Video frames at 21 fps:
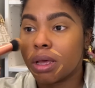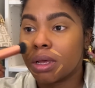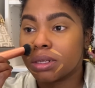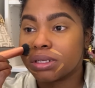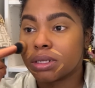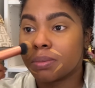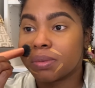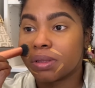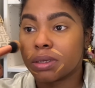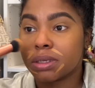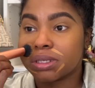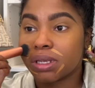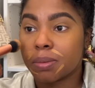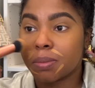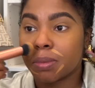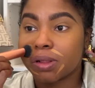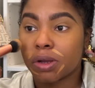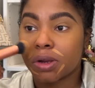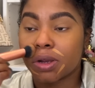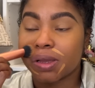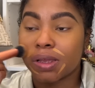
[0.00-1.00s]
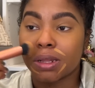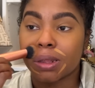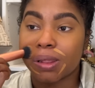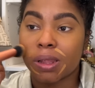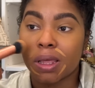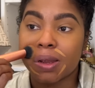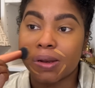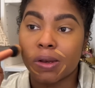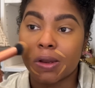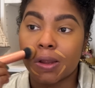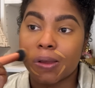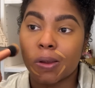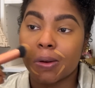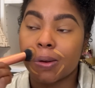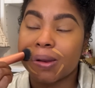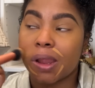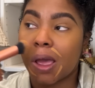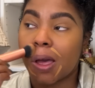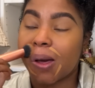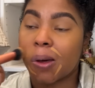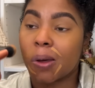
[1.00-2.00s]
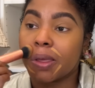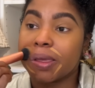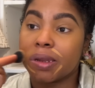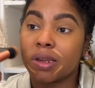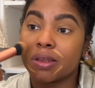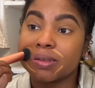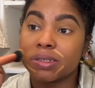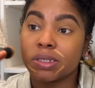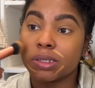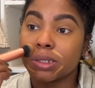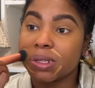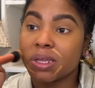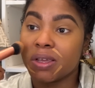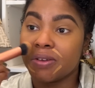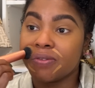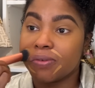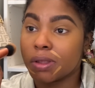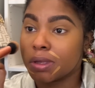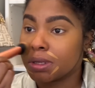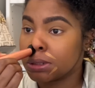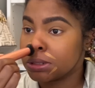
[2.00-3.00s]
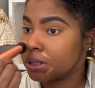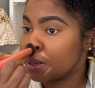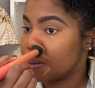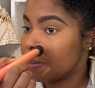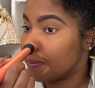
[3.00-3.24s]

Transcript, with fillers: Something similar in London. Now, it is sleeveless,